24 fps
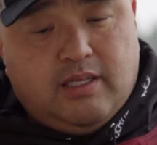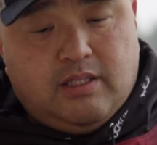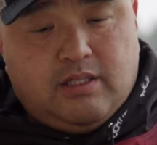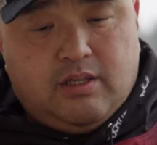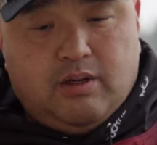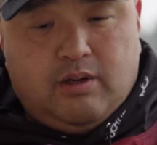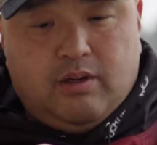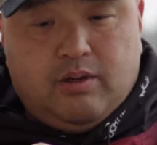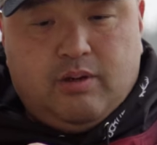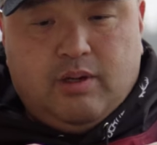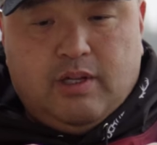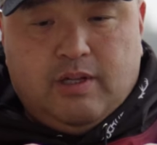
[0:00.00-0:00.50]

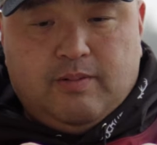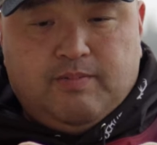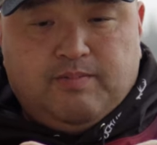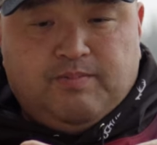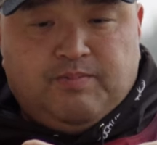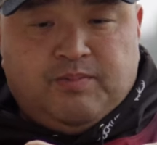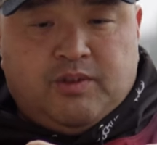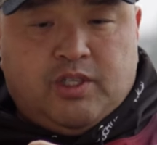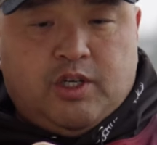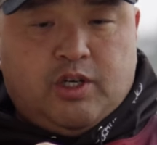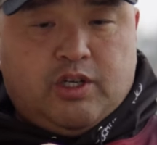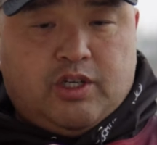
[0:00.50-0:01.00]
So
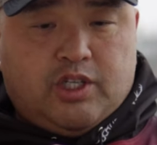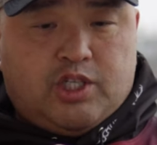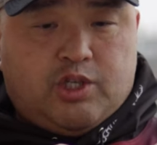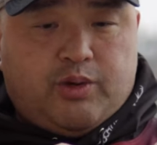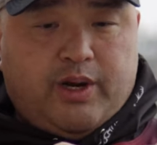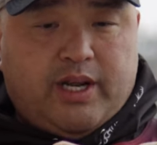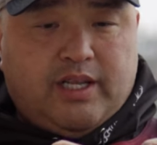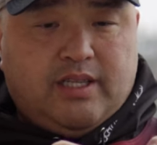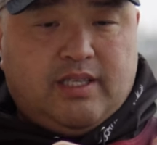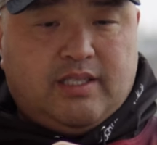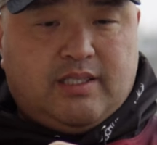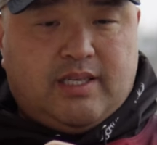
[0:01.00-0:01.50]
you're gonna
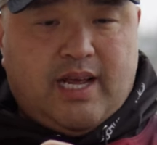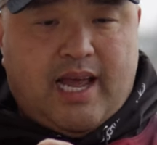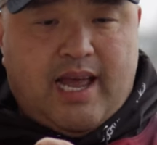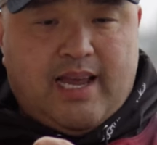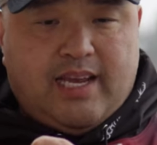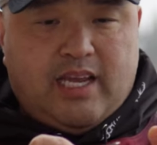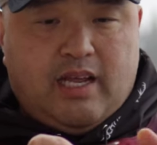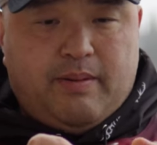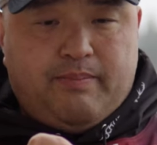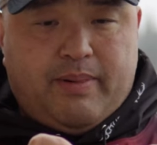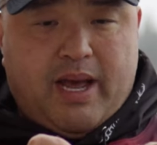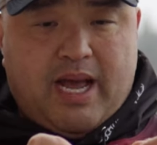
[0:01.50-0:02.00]
straighten this
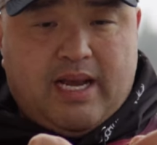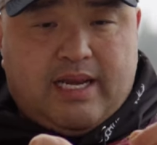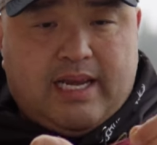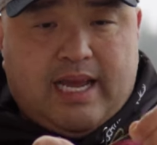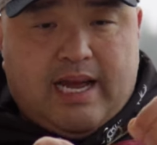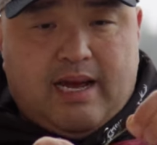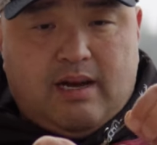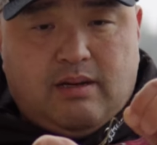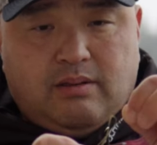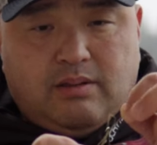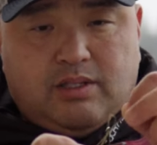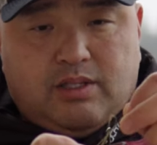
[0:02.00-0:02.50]
tag end back
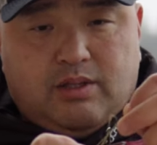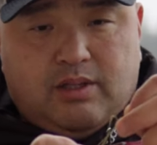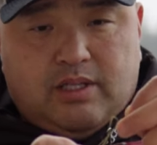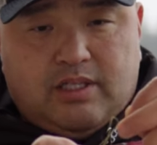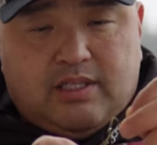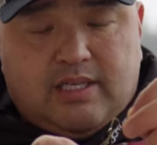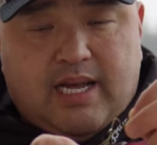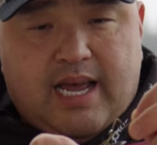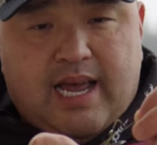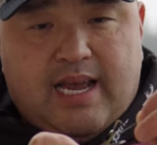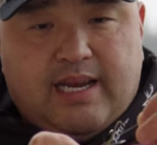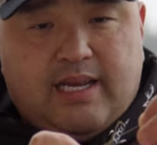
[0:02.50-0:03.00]
out. So
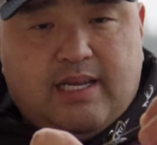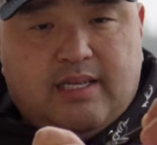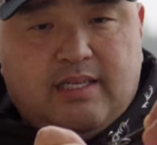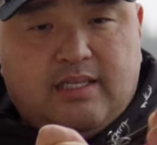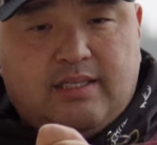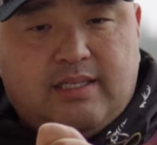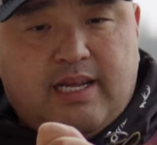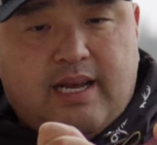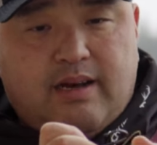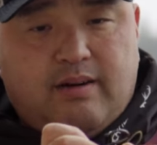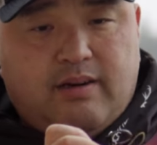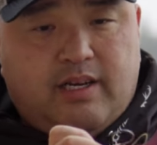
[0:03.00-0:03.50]
this tag end
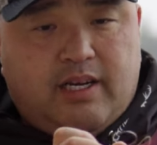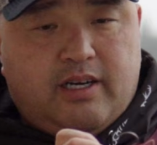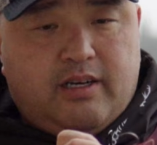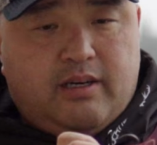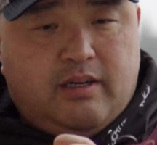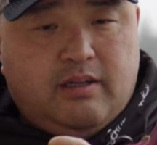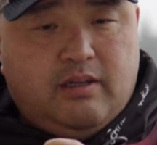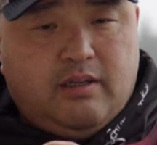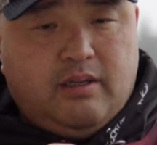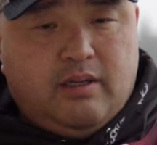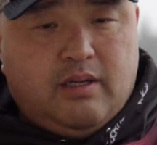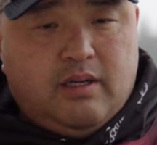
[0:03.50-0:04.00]
is down
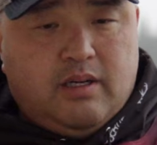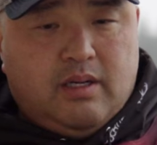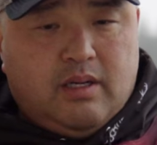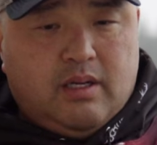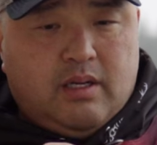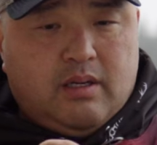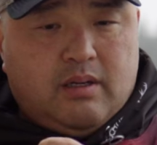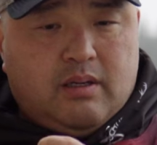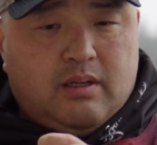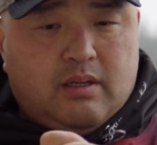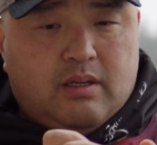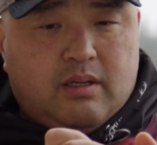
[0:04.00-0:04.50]
here.
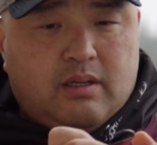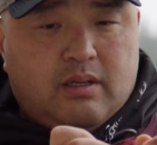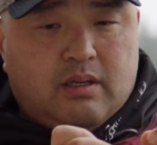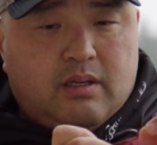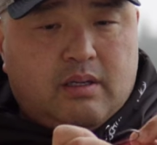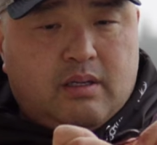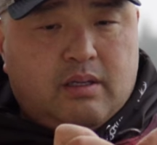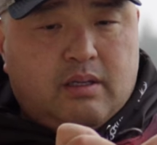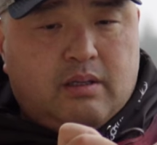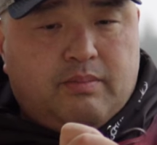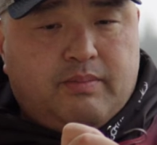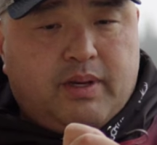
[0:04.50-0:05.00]

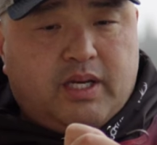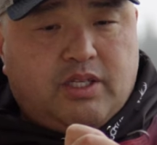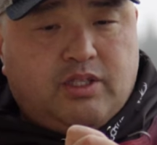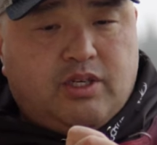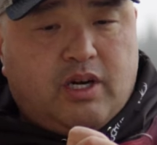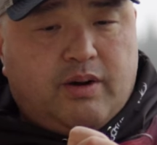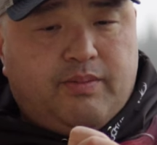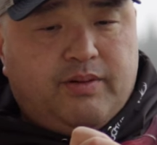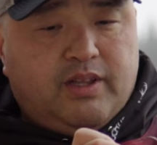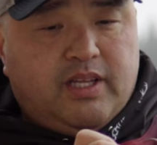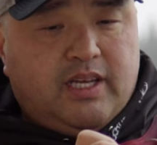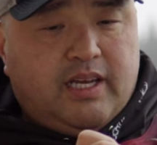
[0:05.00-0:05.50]
Make
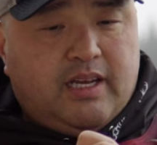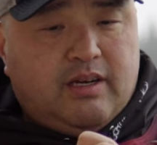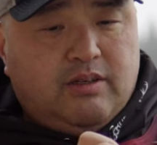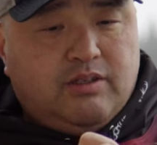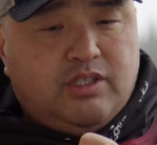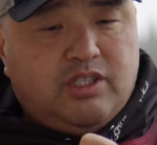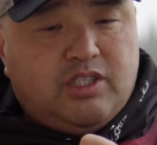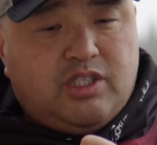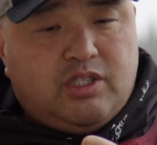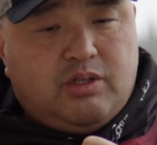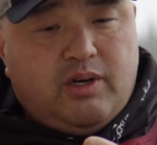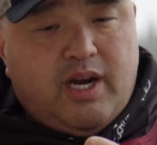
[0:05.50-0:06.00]
sure everything
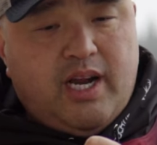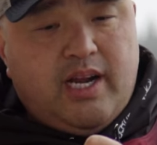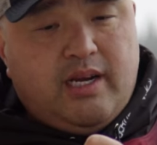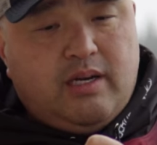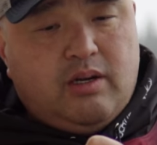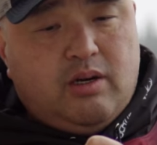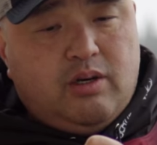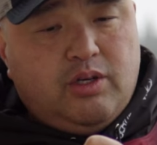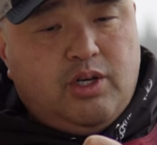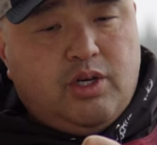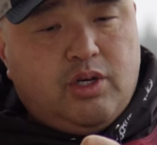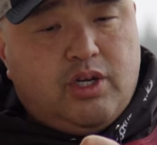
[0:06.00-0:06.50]
else is straight
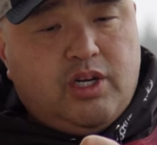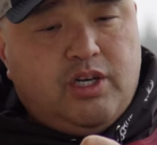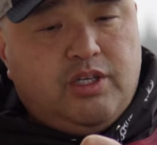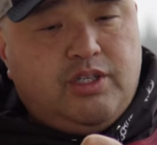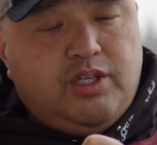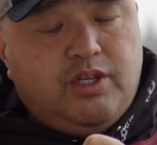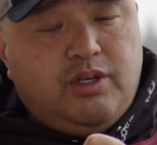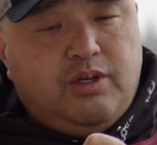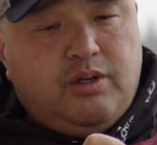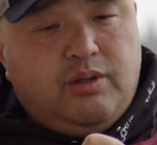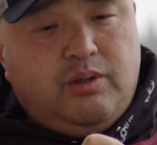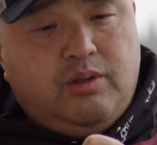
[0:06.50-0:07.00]
and all you're gonna
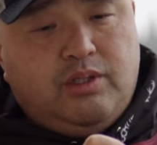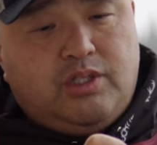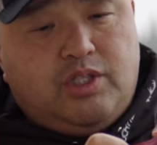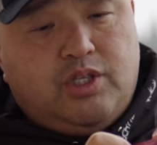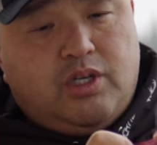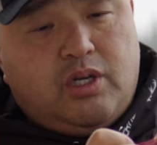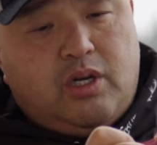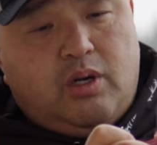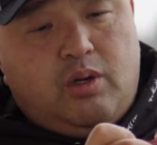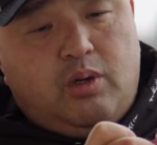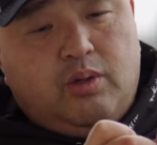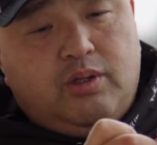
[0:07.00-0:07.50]
do is you're
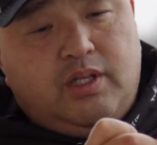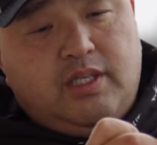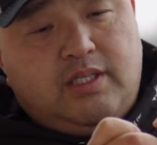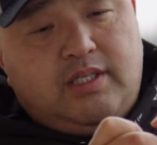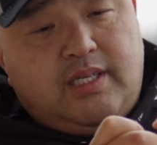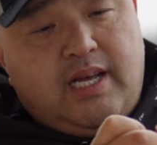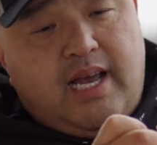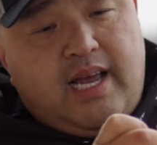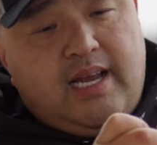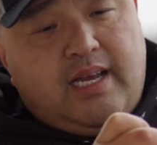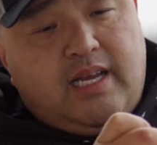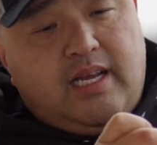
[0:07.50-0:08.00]
gonna hold this
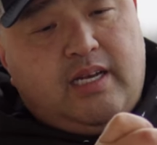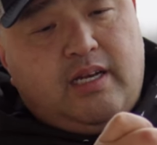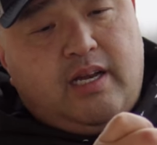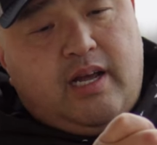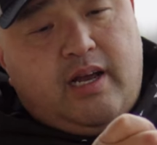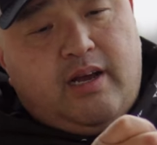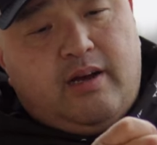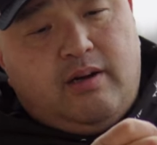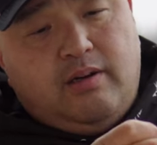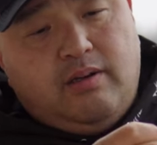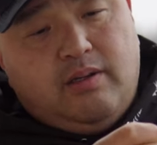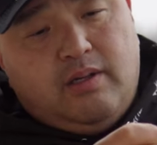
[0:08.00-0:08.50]
tag end
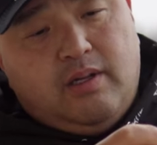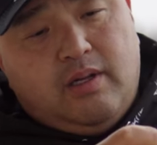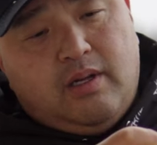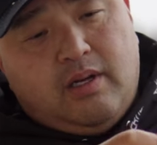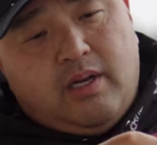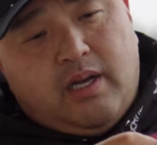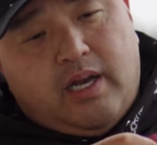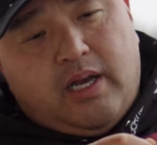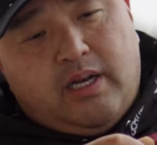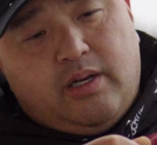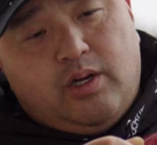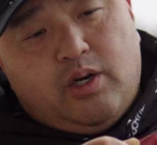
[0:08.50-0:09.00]
now
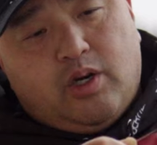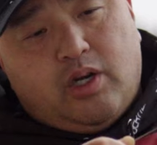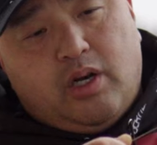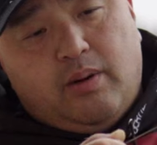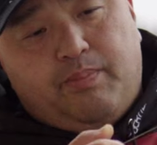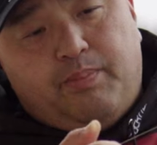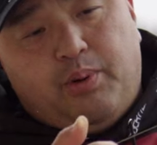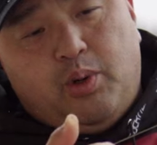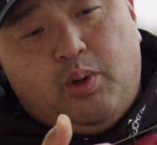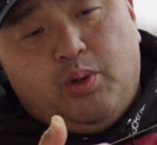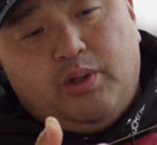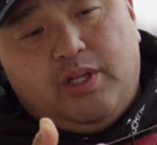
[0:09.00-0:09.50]
and you're
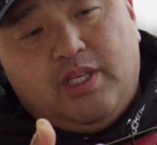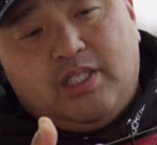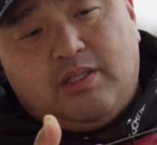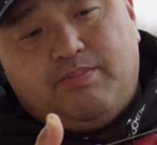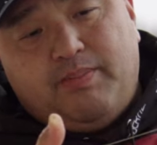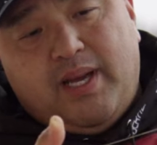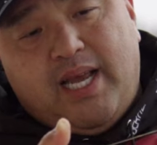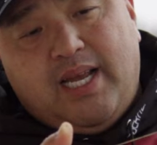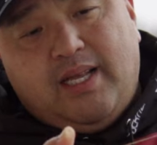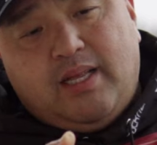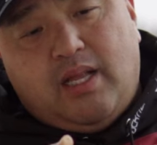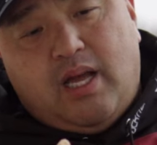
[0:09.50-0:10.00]
going to pull this
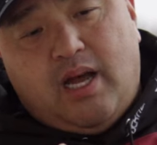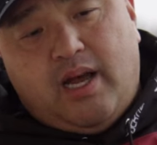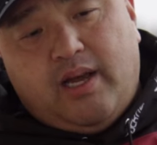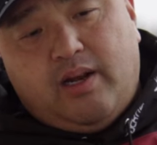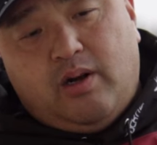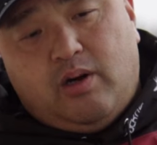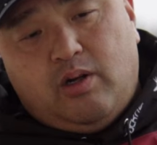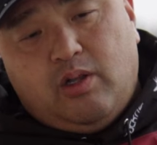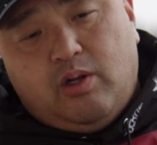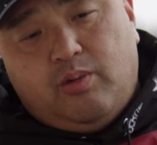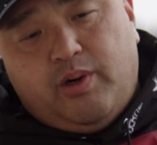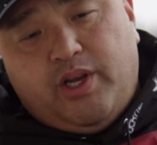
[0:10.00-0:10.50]
main
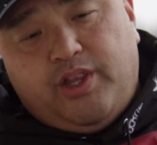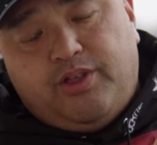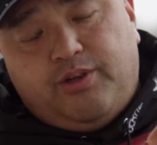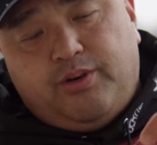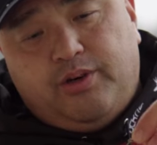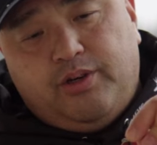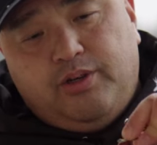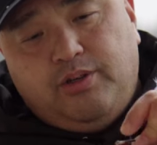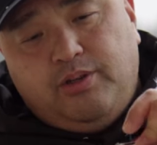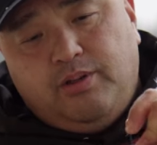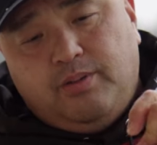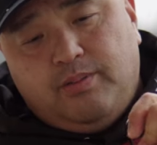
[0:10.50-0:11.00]
line all the way
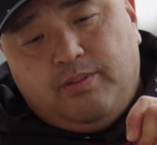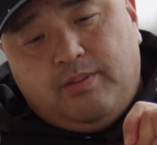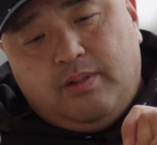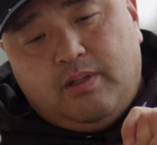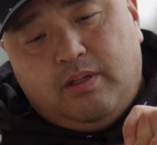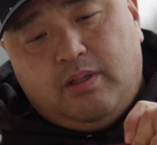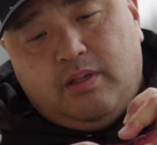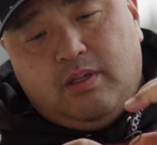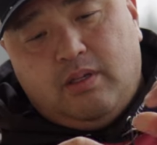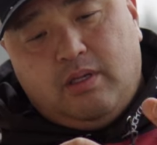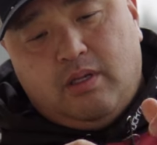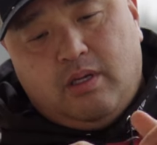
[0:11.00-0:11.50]
through.
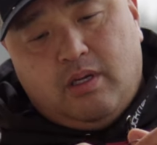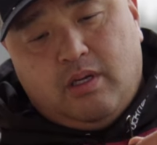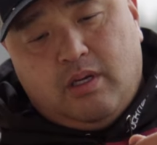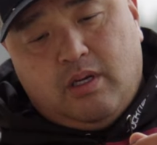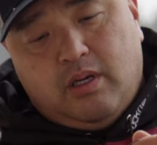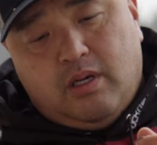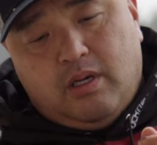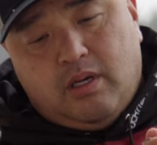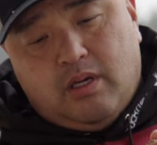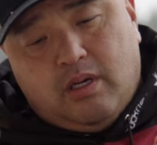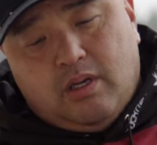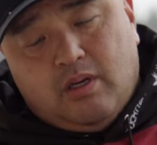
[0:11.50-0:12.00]

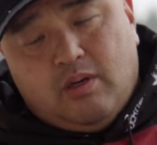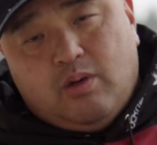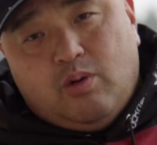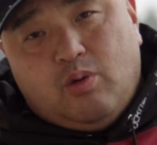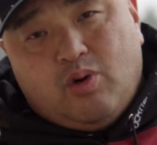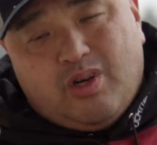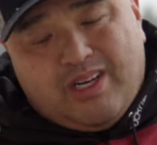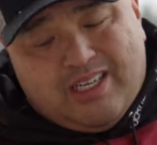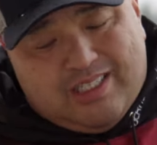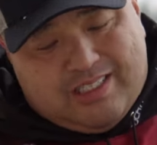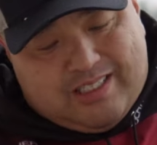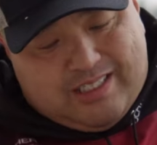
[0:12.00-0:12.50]

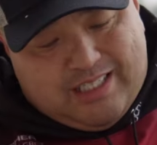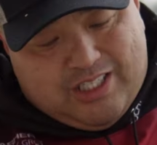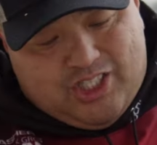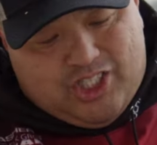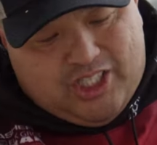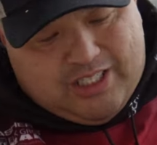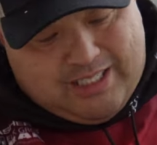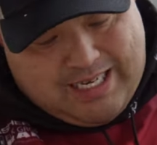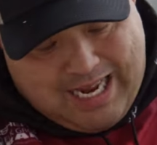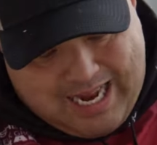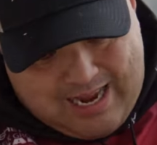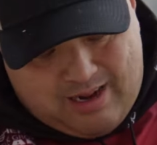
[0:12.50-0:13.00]
We're going to
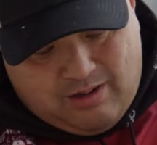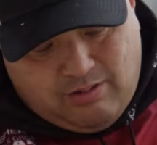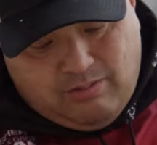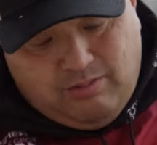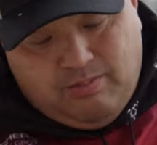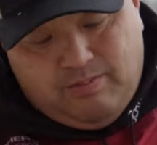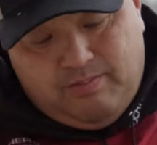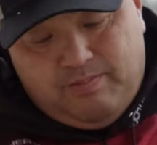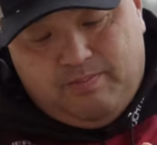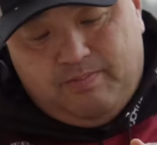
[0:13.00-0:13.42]
cinch it down.